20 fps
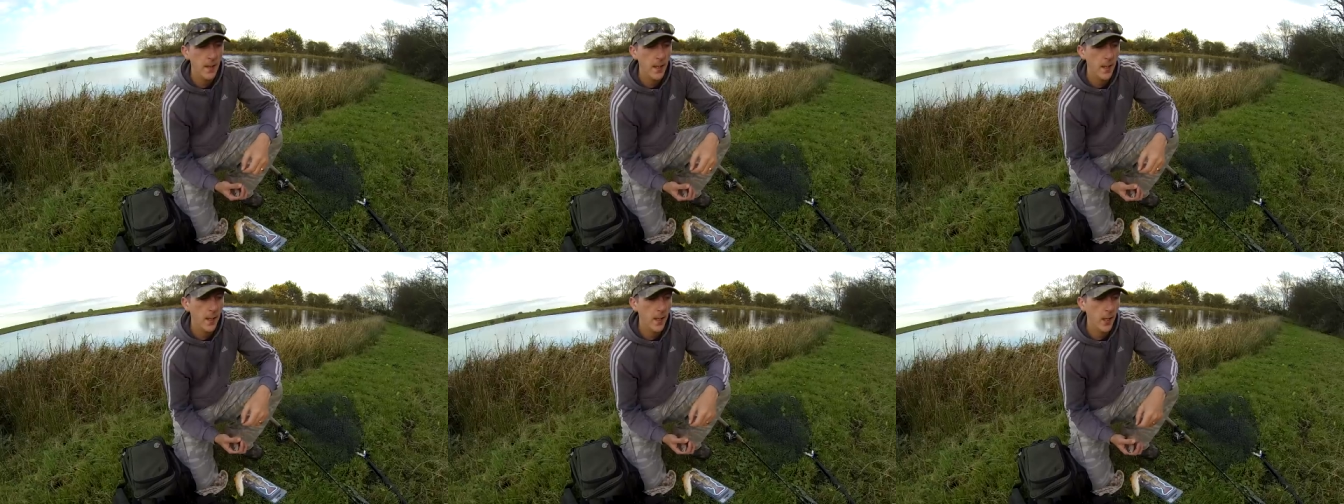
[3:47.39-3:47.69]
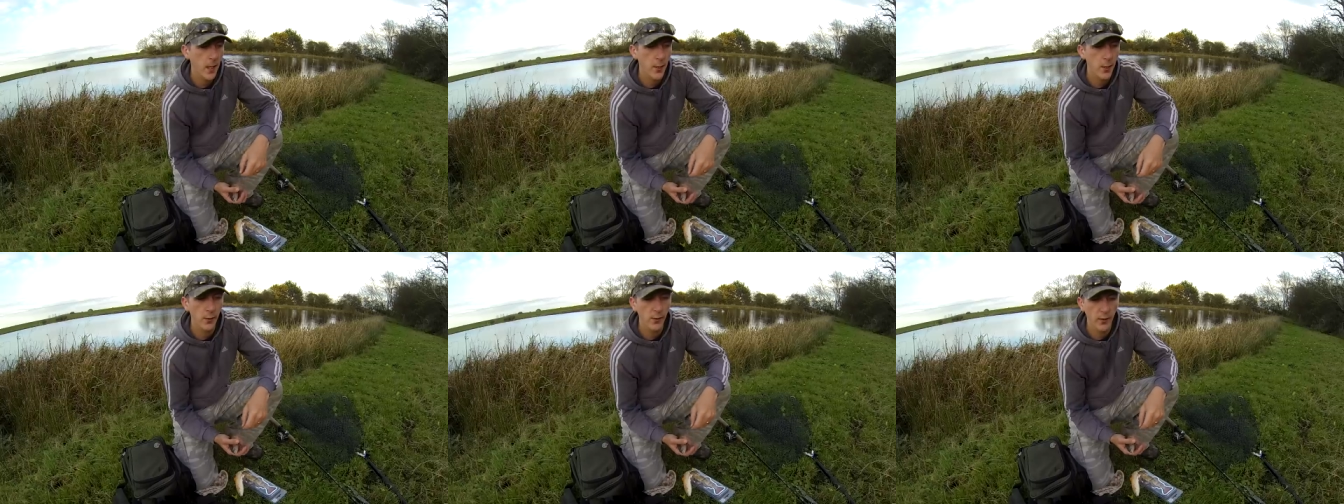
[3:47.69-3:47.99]
Uh,
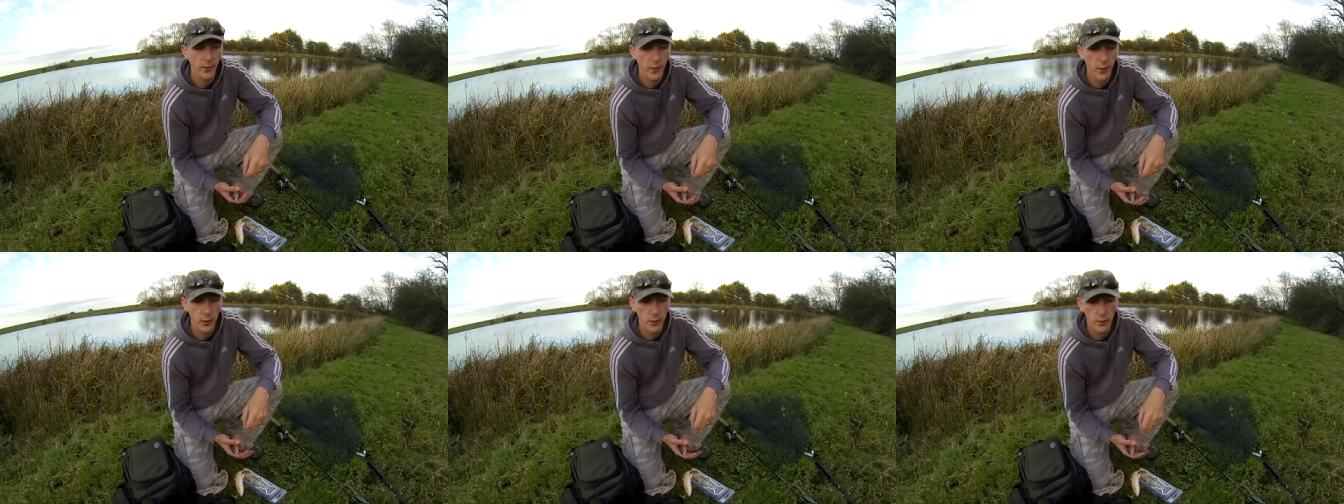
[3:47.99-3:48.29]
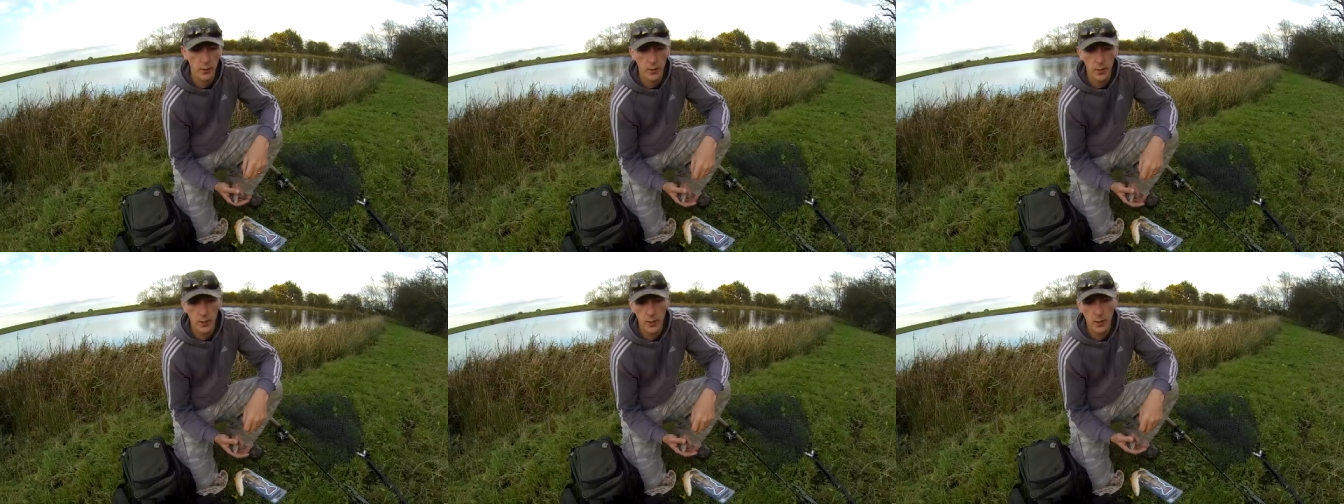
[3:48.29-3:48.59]
another
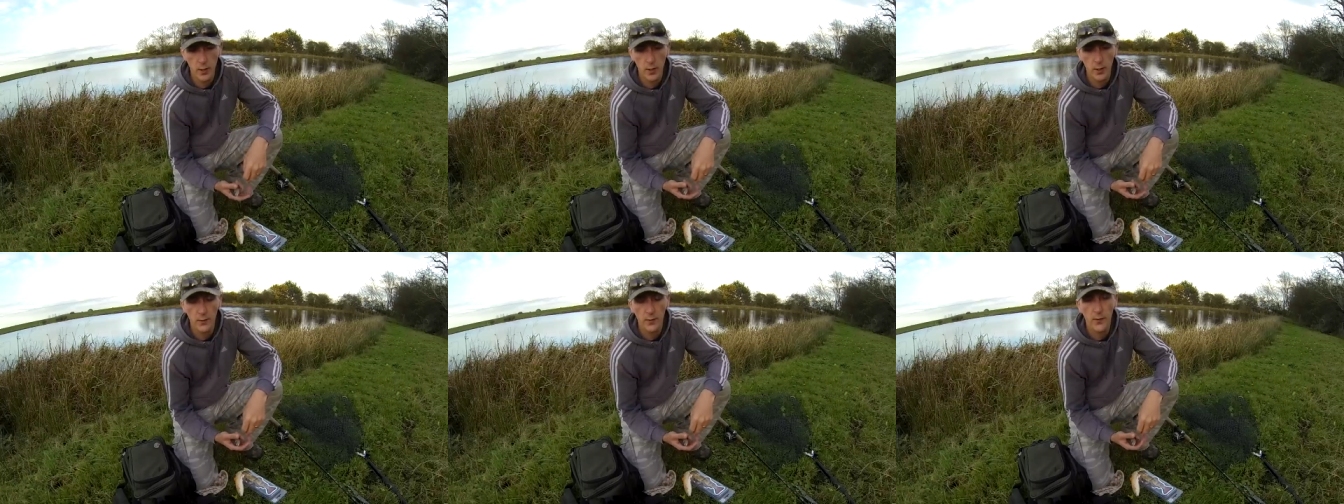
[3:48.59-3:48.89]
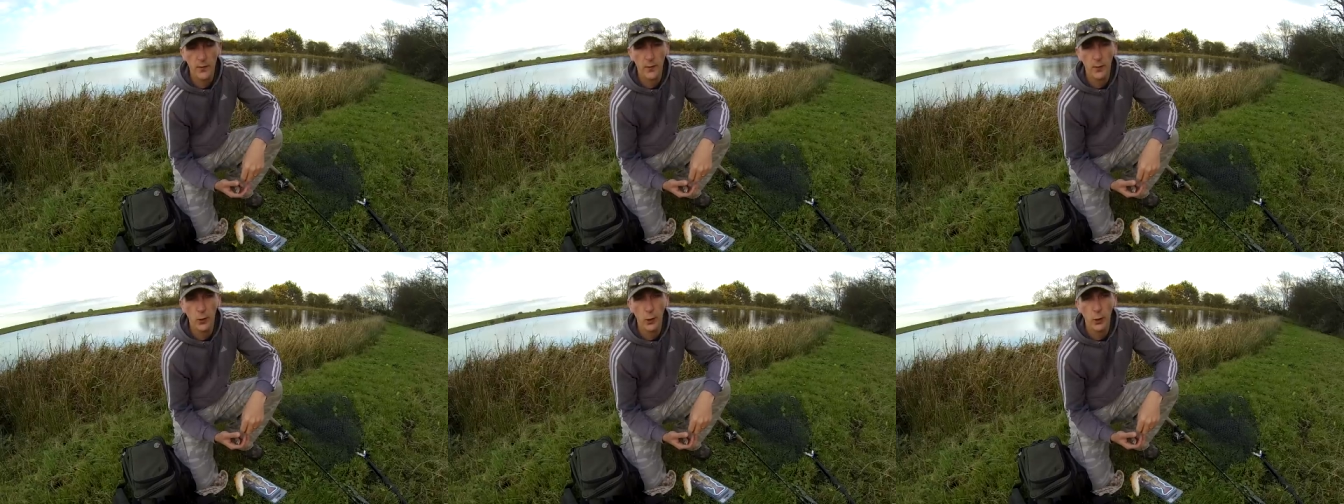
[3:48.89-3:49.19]
version of
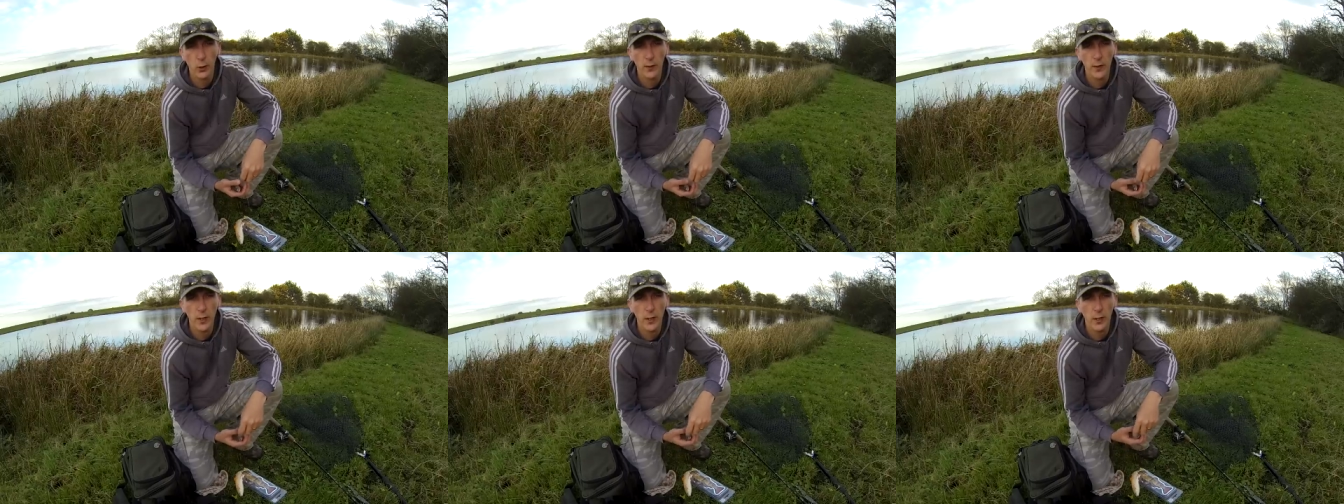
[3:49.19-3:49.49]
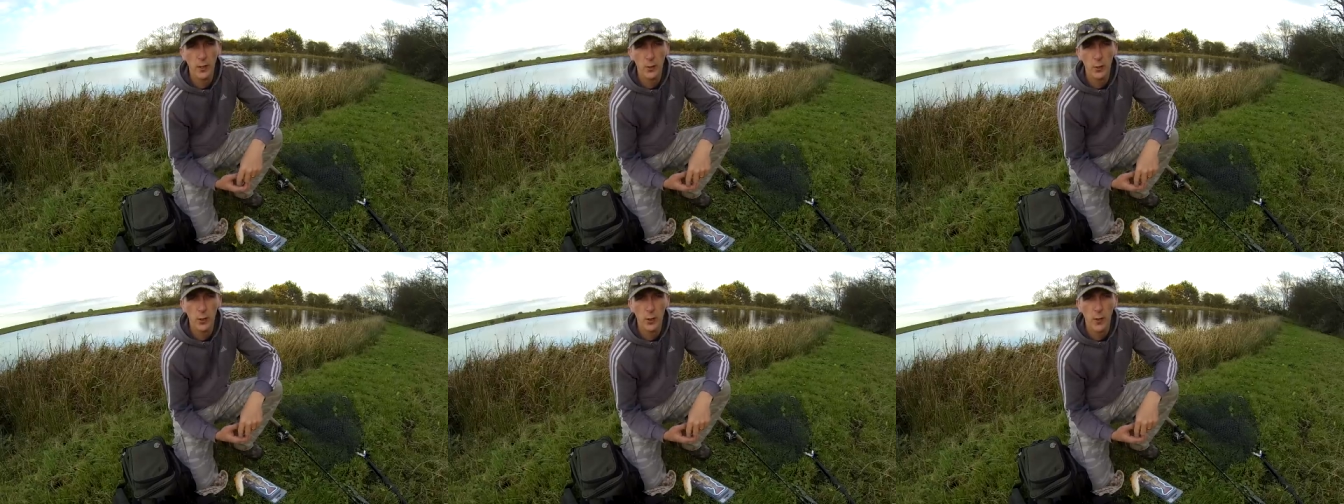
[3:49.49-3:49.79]
low that you
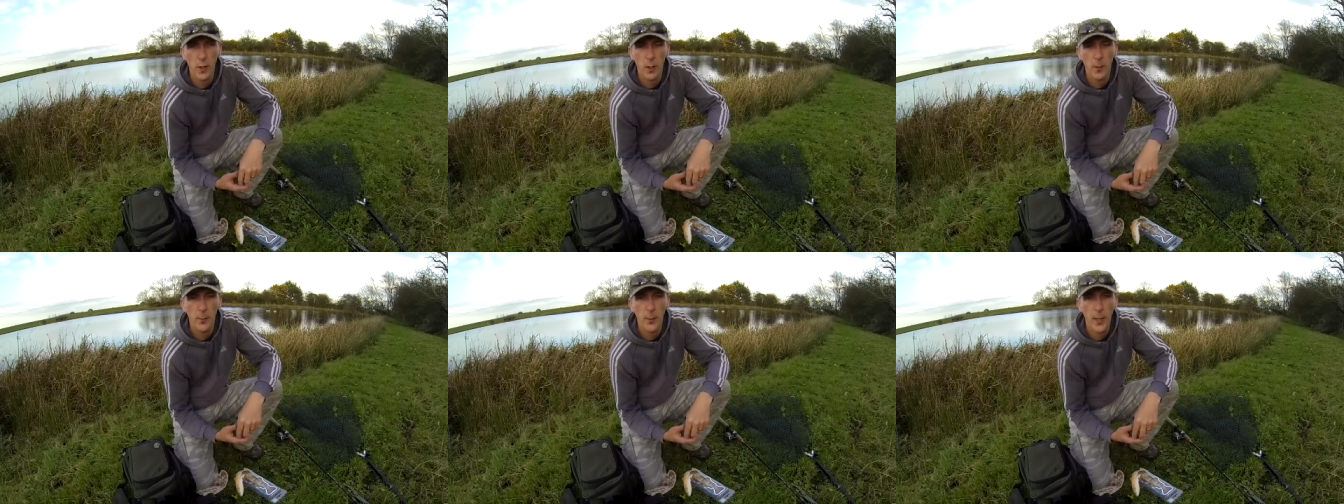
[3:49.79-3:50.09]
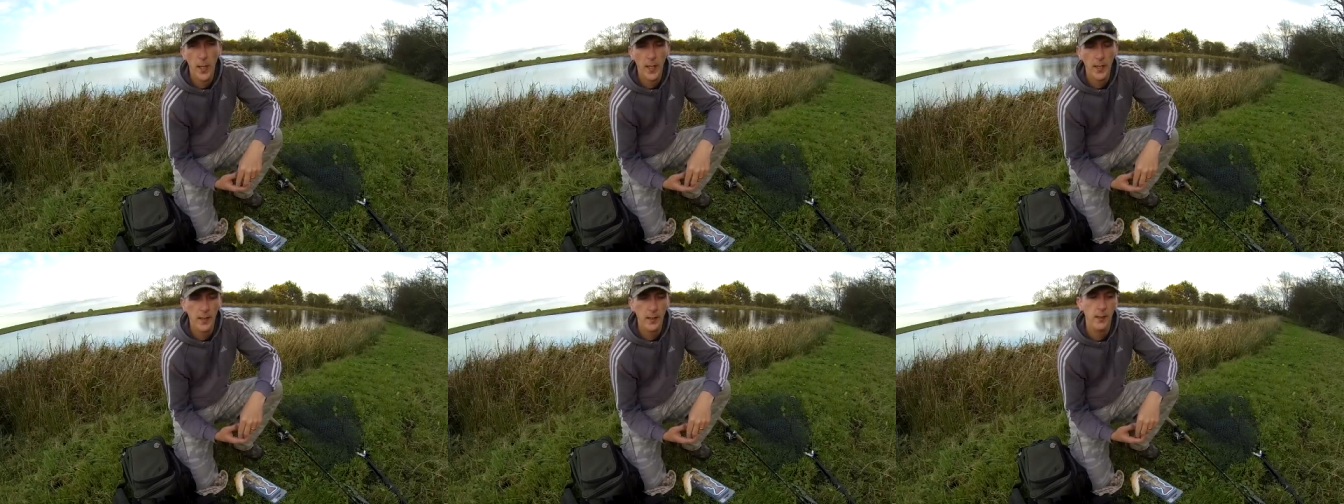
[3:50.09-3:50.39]
can just go out and
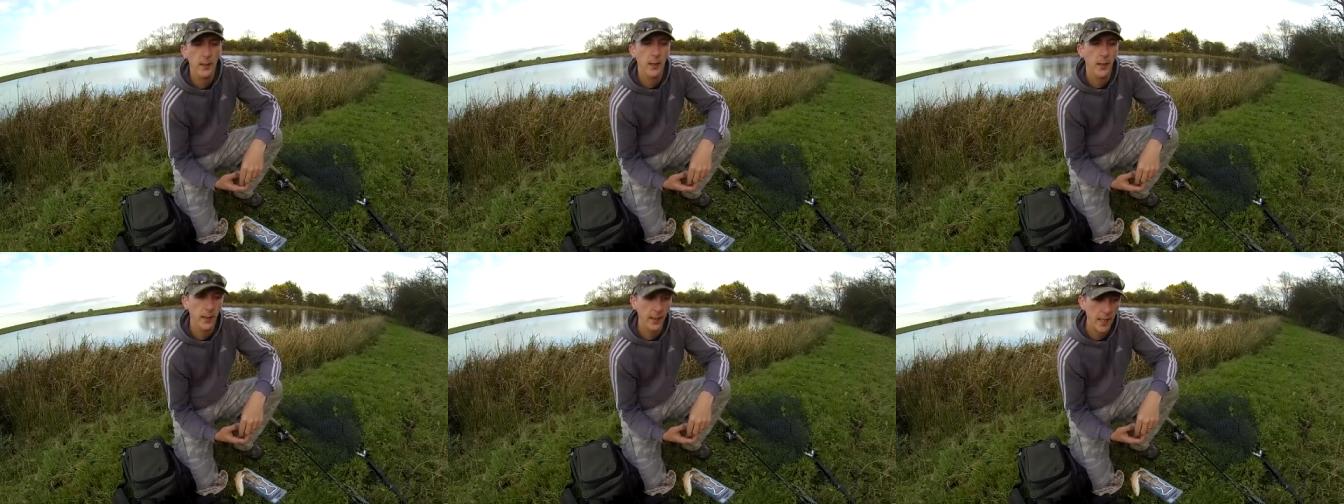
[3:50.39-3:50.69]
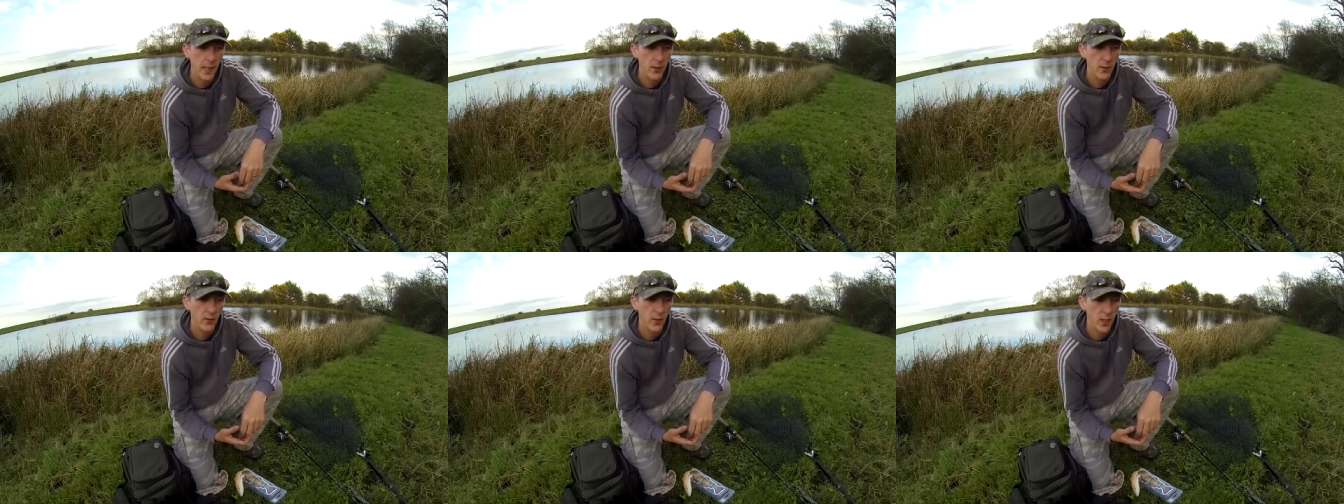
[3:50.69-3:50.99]
buy and
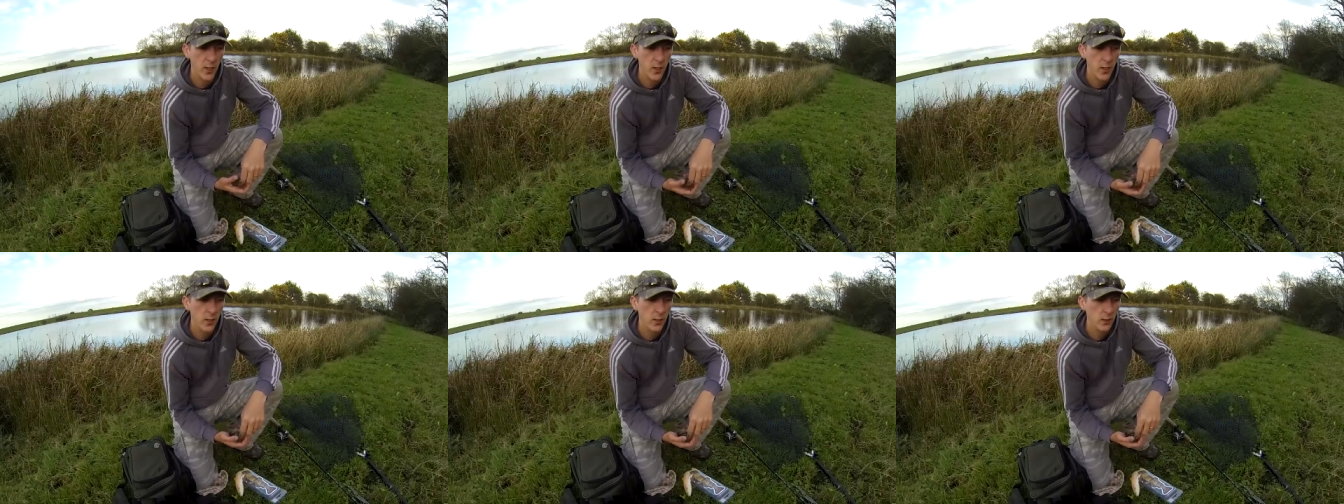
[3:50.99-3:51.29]
catch fish.